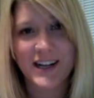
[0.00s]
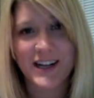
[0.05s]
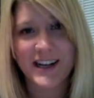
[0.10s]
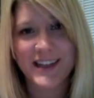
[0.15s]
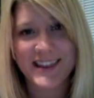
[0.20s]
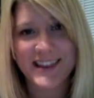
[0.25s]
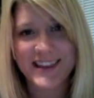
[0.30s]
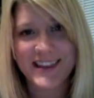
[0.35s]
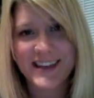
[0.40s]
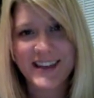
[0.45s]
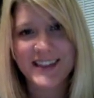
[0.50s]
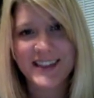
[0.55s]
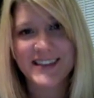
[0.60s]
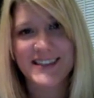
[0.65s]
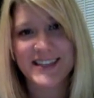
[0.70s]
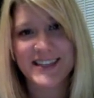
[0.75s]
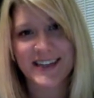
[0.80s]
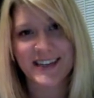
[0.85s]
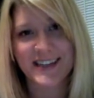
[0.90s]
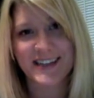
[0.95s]
I think
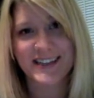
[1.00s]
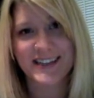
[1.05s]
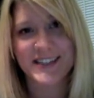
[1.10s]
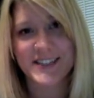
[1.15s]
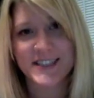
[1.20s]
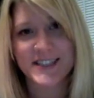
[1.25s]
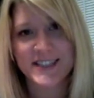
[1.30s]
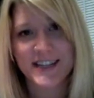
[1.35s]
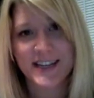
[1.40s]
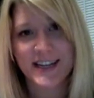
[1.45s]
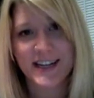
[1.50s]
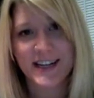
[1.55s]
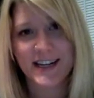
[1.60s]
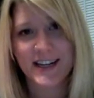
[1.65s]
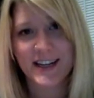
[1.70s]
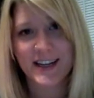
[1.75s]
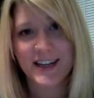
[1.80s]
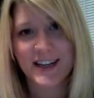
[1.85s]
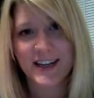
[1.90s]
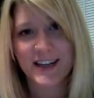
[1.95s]
that Tanya is
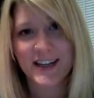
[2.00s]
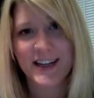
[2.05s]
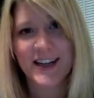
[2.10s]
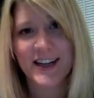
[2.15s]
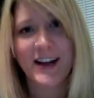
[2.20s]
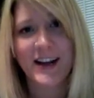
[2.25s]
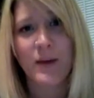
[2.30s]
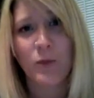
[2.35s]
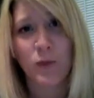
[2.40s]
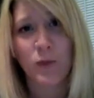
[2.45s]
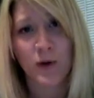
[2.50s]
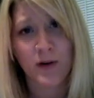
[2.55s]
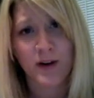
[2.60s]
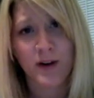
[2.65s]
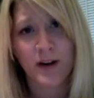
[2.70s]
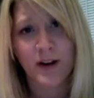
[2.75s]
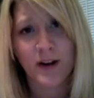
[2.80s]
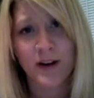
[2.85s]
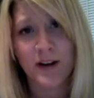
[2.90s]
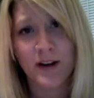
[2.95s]
dead, and I'm worried."